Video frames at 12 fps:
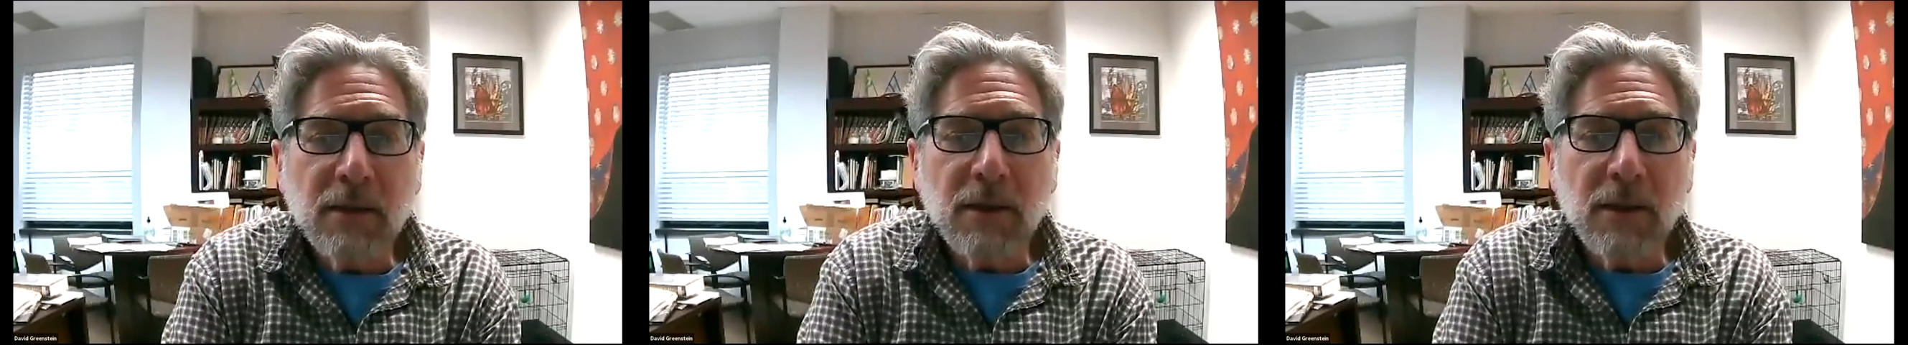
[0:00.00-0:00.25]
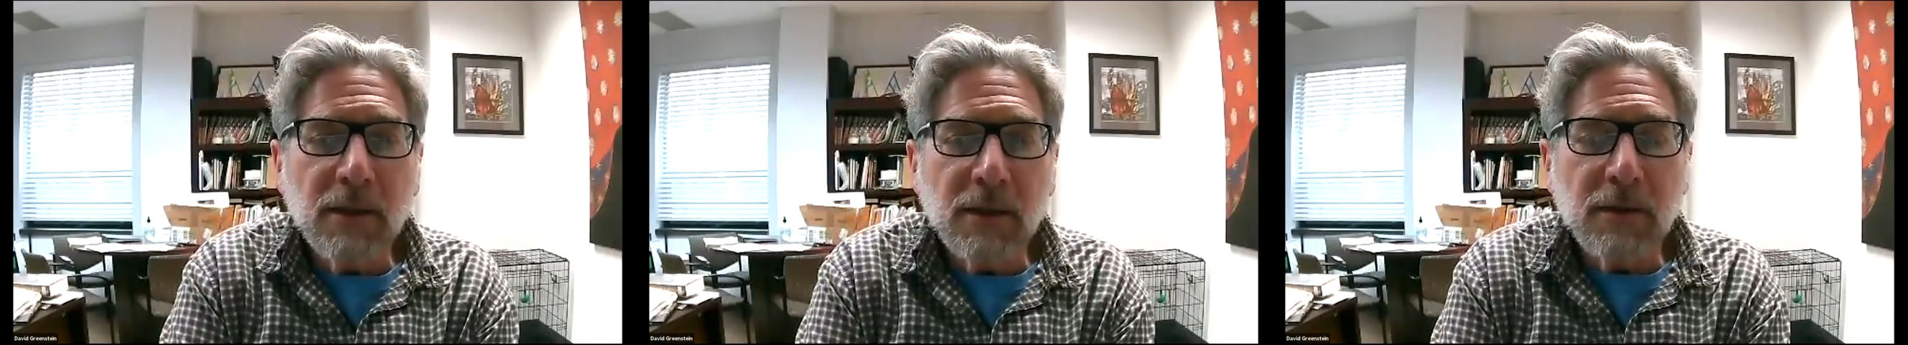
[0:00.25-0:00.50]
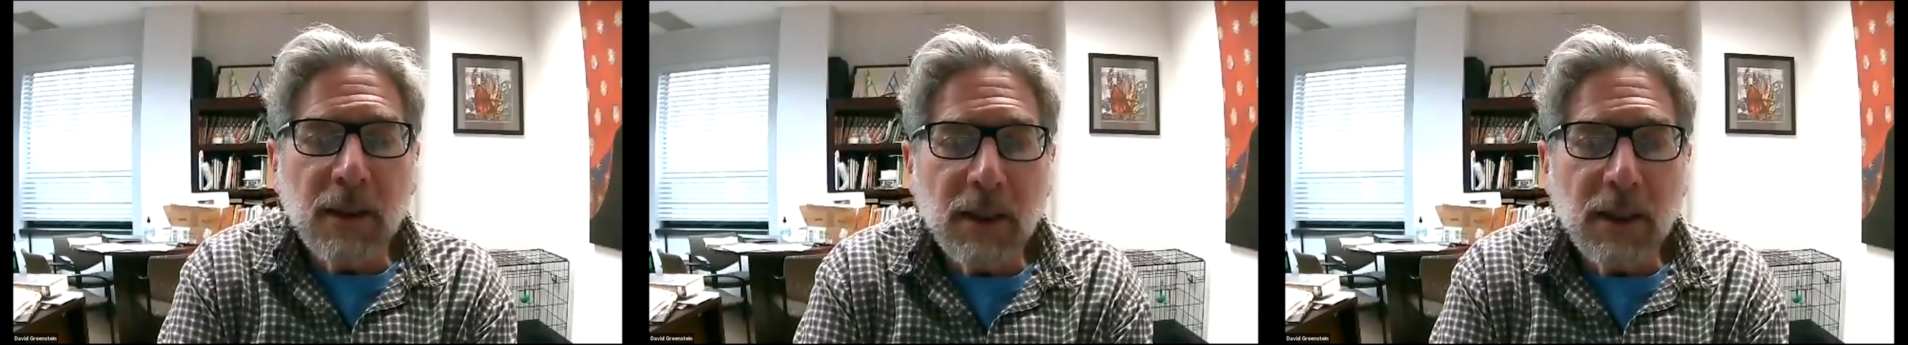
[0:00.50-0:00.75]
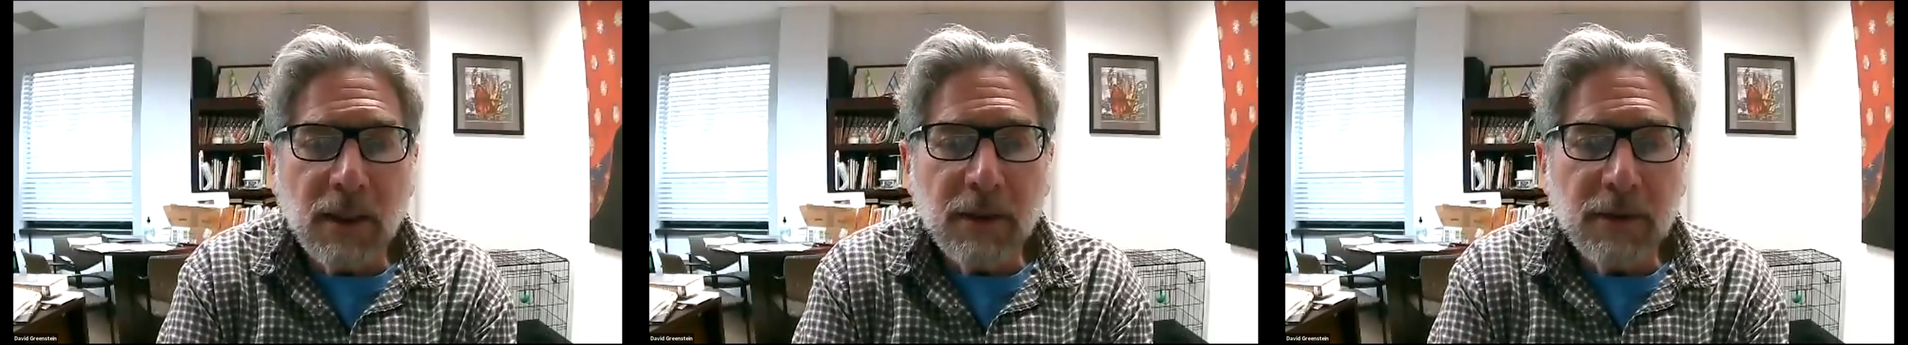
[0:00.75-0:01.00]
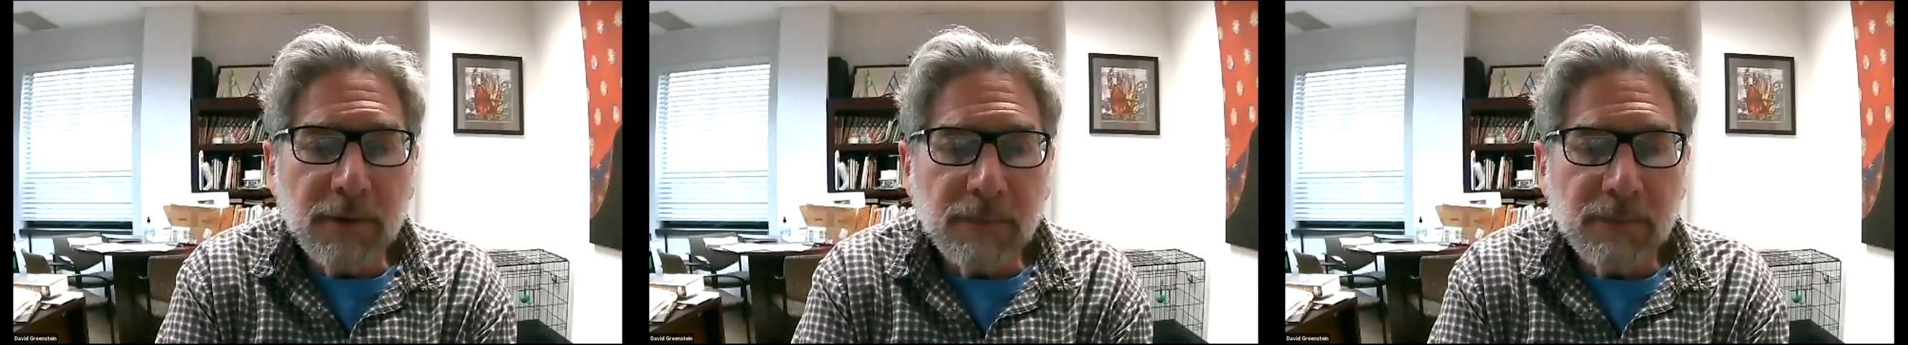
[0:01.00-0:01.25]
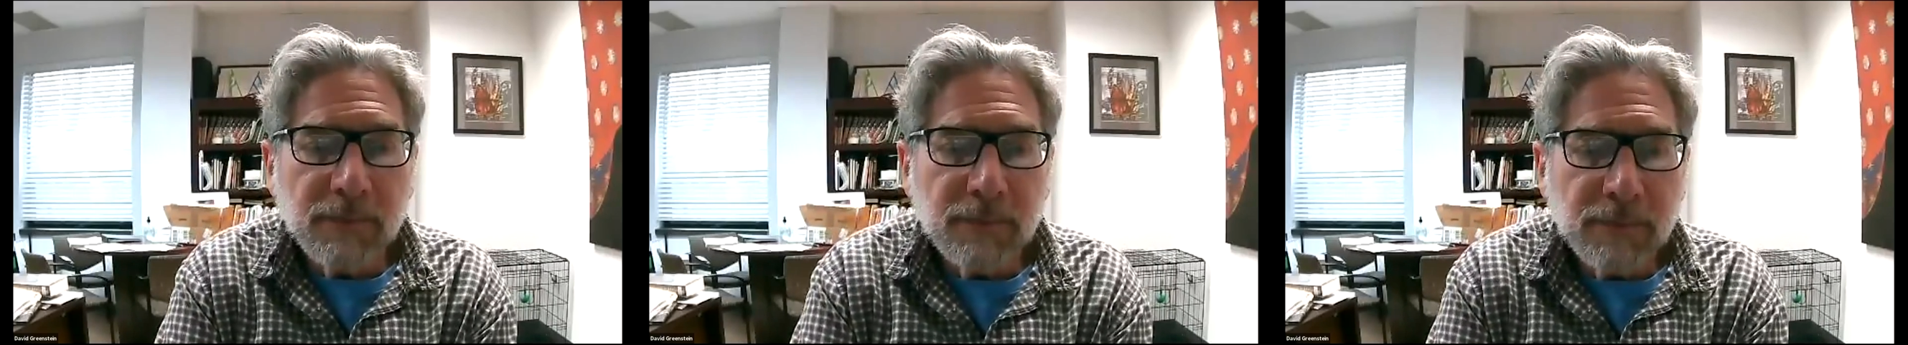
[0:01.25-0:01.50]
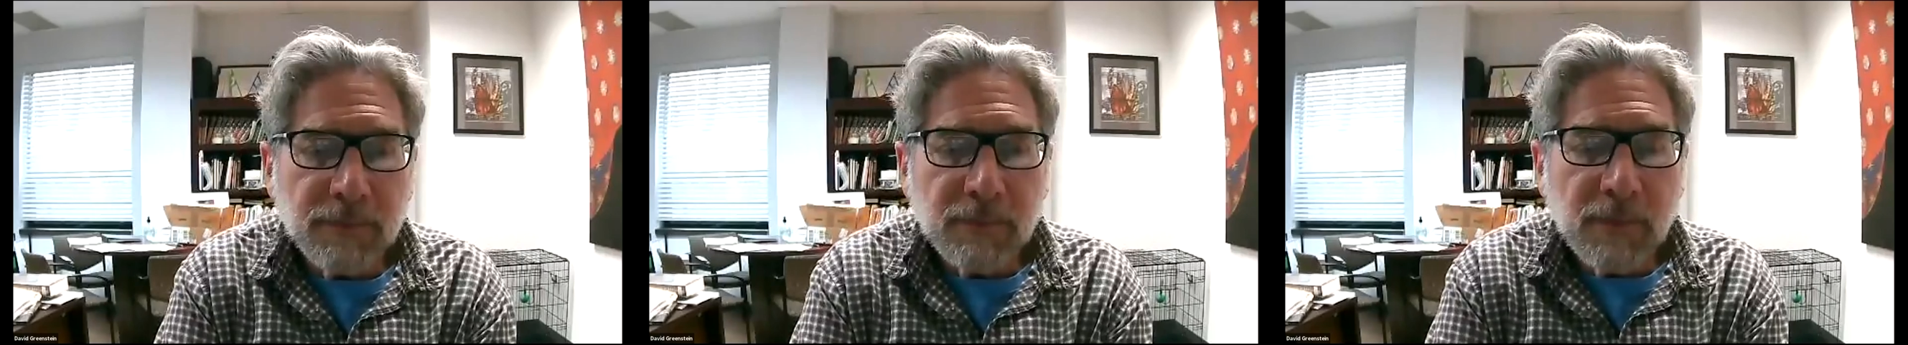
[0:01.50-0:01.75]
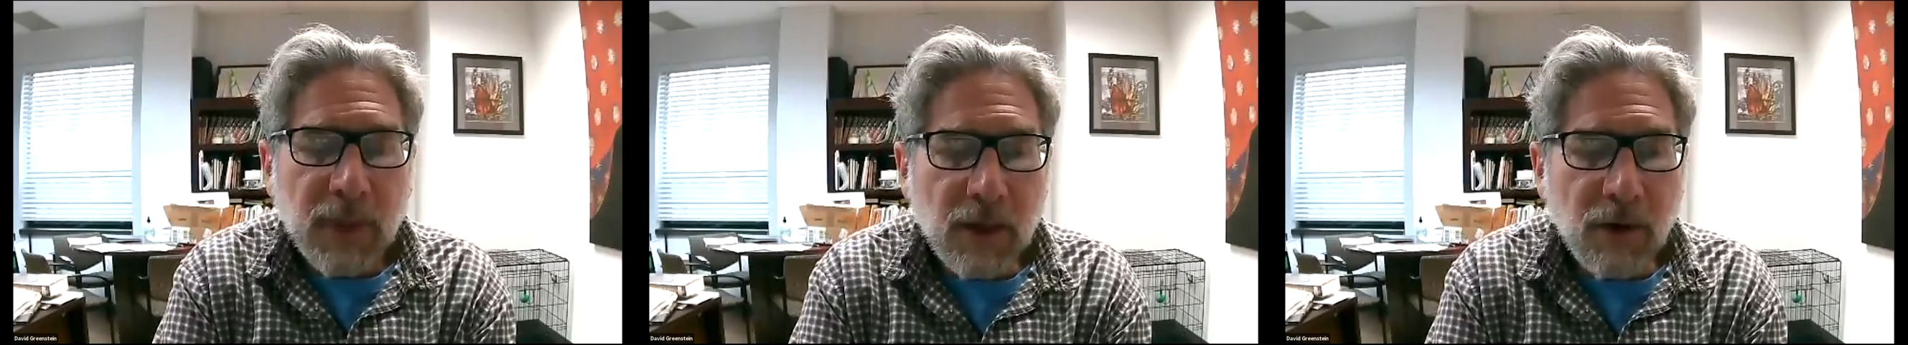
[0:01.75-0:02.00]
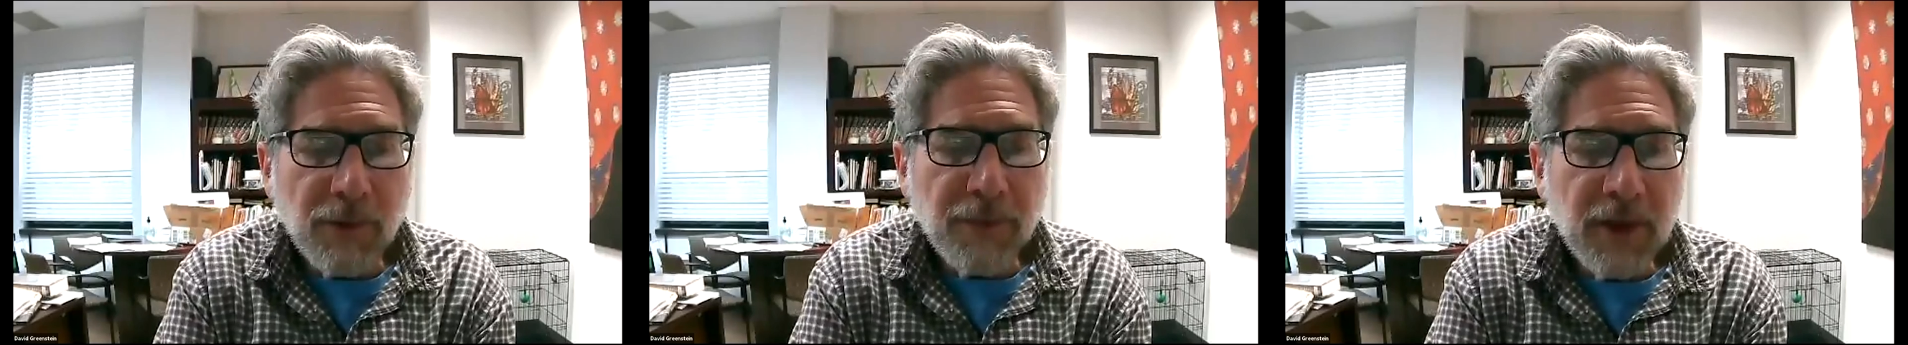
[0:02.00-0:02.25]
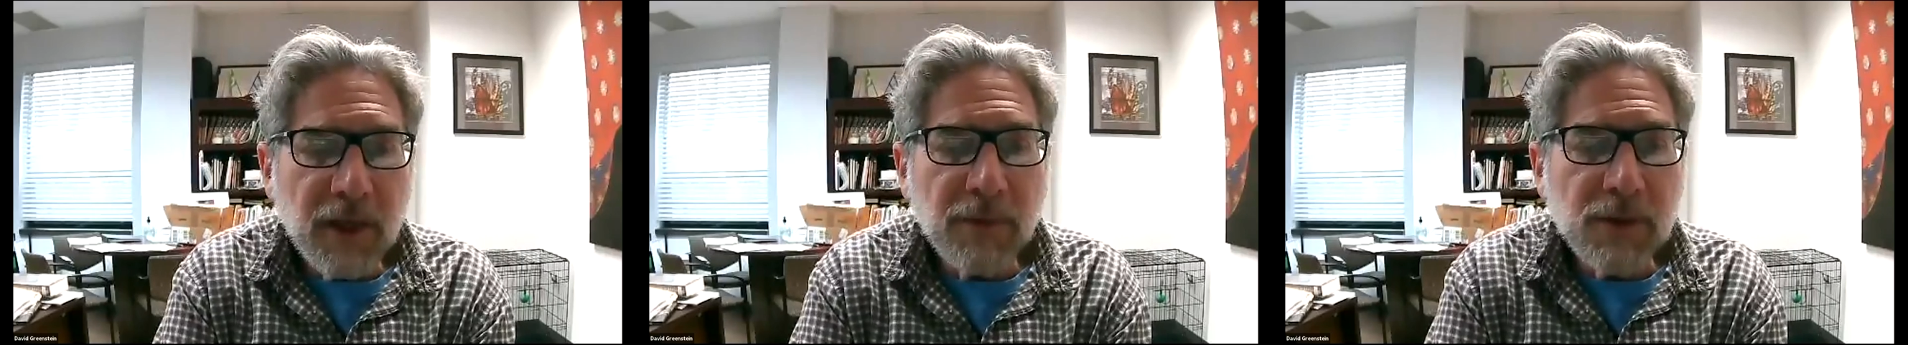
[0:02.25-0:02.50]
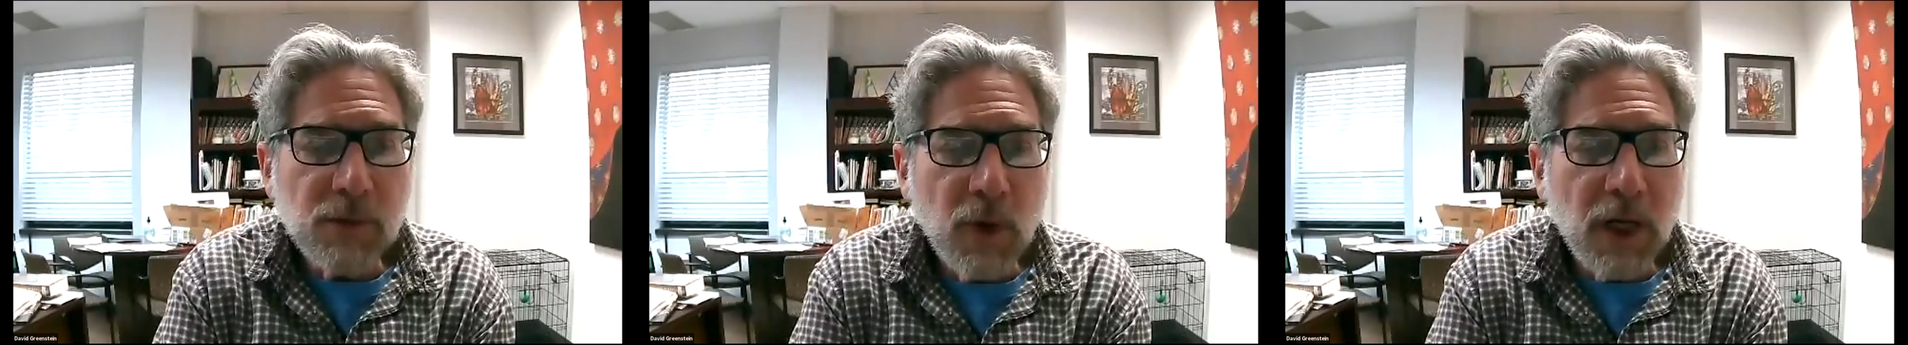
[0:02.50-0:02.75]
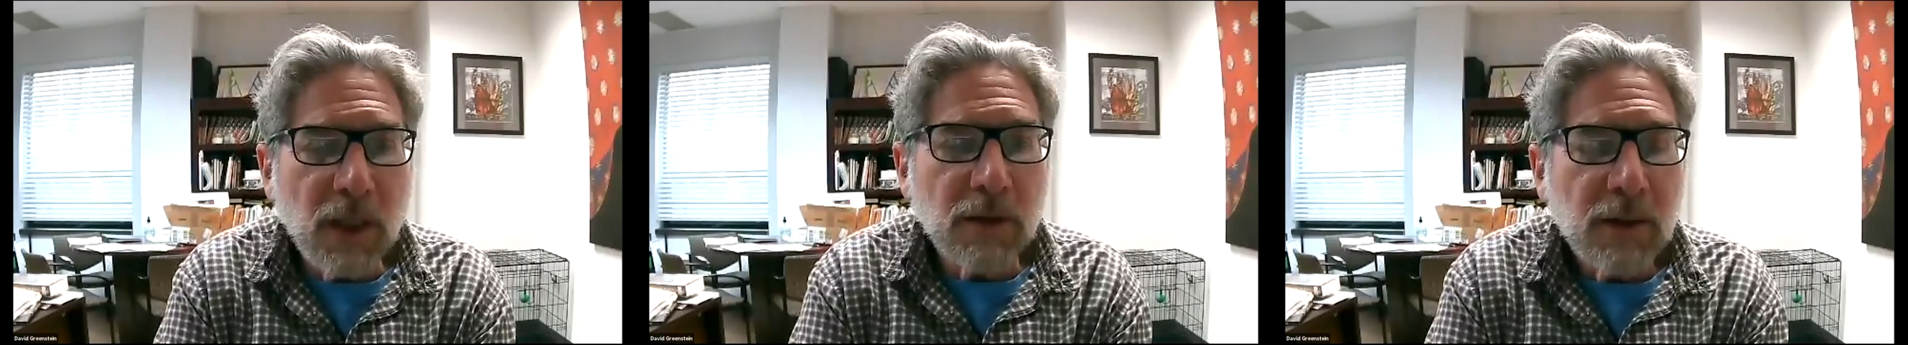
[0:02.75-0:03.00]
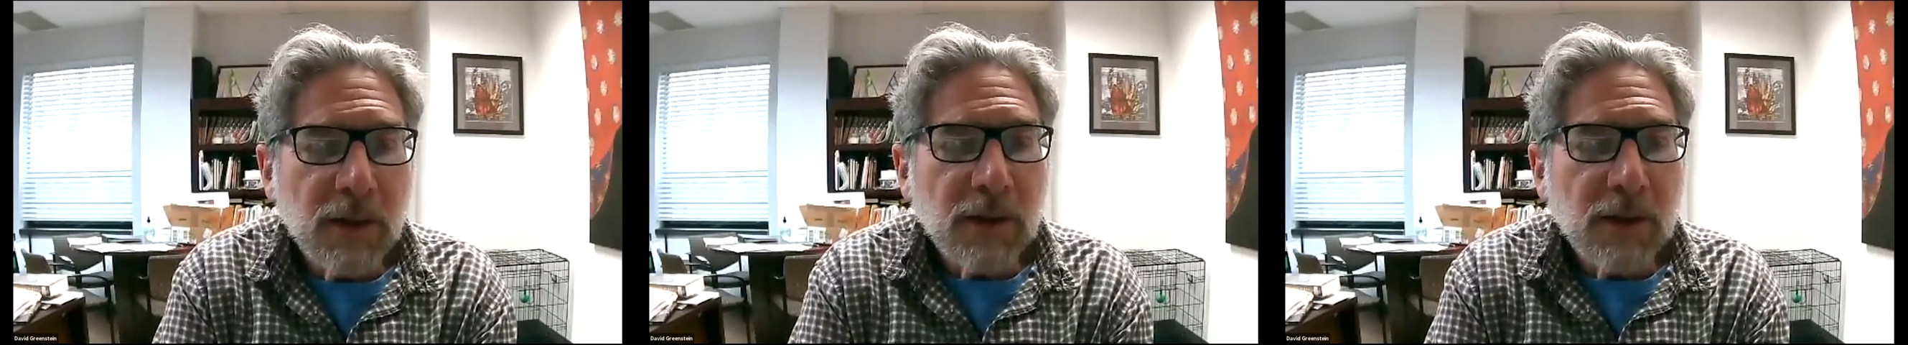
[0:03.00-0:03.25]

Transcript: theme as well,